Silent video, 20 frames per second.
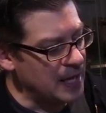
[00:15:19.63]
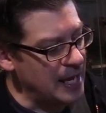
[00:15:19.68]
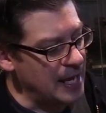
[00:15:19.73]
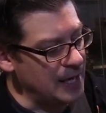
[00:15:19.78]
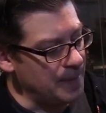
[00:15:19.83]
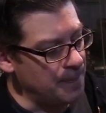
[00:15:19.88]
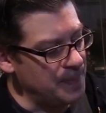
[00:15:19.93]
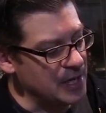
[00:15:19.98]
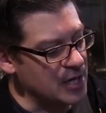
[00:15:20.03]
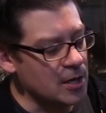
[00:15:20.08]

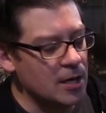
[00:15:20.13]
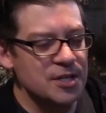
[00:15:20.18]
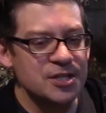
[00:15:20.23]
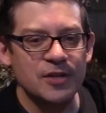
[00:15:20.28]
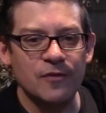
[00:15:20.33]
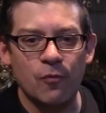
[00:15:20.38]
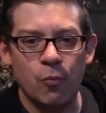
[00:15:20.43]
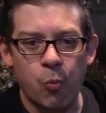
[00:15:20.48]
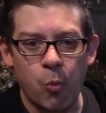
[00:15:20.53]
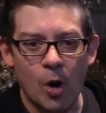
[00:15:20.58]
And because
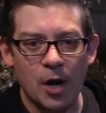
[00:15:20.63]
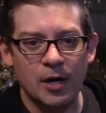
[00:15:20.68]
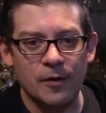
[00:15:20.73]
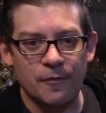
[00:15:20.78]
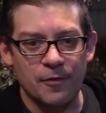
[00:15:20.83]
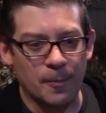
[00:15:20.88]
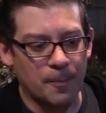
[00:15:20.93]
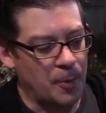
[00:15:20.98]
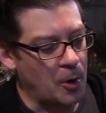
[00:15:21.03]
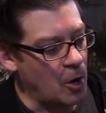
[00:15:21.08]
of one
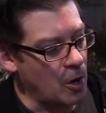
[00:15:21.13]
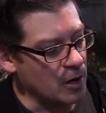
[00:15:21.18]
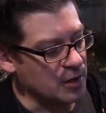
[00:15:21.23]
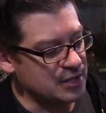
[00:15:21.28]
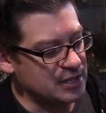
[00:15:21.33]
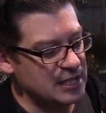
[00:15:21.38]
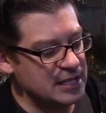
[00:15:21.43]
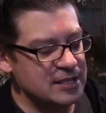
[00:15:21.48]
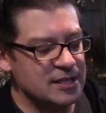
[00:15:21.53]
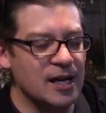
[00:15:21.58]
of the
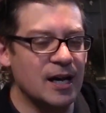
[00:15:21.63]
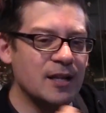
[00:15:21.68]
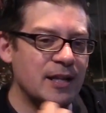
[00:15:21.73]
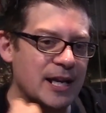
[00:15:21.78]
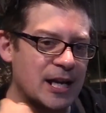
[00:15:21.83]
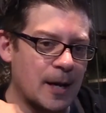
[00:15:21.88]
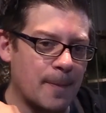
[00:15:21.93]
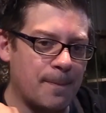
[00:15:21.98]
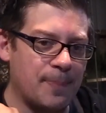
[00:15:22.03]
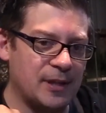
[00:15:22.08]
parts, he's got
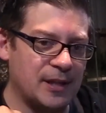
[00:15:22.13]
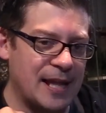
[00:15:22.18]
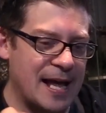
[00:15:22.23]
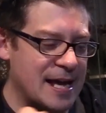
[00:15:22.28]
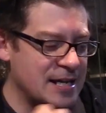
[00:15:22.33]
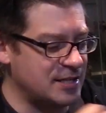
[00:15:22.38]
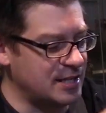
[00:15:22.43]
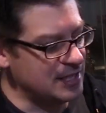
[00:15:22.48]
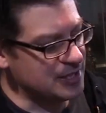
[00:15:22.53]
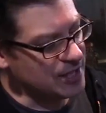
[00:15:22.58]
like a
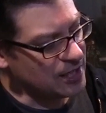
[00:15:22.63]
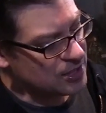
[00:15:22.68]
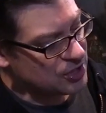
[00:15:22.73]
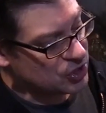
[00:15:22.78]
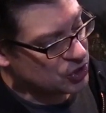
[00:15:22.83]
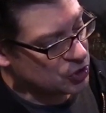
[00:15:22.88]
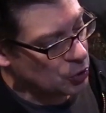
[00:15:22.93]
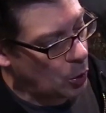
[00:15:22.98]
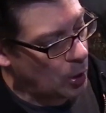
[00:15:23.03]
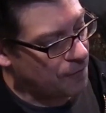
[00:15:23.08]
plastic, he's got a
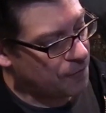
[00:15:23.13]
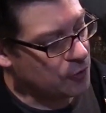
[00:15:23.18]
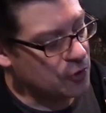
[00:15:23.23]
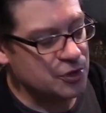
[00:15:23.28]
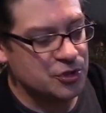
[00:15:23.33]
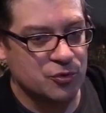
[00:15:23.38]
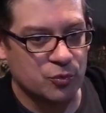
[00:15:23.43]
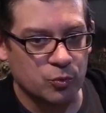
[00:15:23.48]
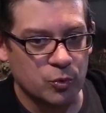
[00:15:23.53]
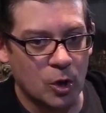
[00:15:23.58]
soft
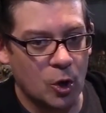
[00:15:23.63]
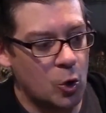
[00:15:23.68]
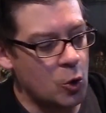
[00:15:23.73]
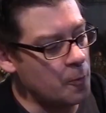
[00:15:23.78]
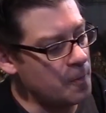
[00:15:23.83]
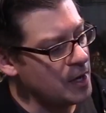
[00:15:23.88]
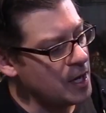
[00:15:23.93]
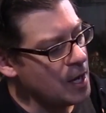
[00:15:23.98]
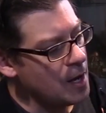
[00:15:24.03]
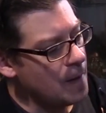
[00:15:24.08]
goods
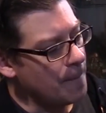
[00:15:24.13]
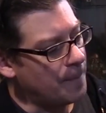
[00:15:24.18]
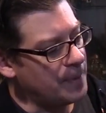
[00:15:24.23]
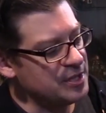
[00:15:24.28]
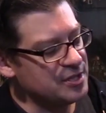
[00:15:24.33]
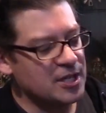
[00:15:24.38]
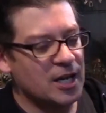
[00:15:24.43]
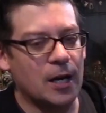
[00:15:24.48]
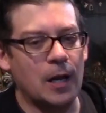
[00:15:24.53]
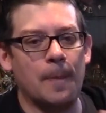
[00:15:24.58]
robe, but
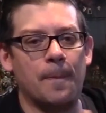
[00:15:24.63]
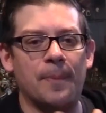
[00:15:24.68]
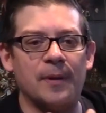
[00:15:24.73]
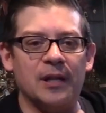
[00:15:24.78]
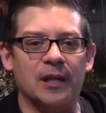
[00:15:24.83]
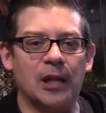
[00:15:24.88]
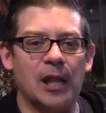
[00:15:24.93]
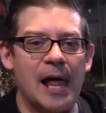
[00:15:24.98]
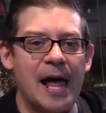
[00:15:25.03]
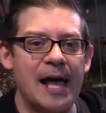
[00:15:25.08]
he's got a
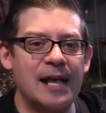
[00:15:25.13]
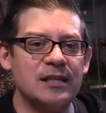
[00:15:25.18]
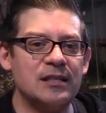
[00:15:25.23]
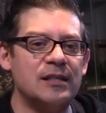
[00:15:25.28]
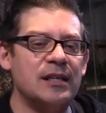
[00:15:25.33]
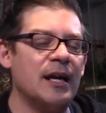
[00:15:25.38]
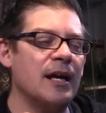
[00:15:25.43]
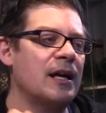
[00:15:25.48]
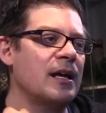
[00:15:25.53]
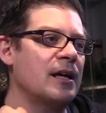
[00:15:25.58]

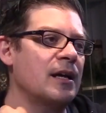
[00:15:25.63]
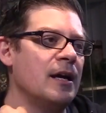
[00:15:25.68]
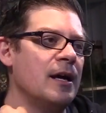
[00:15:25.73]
plastic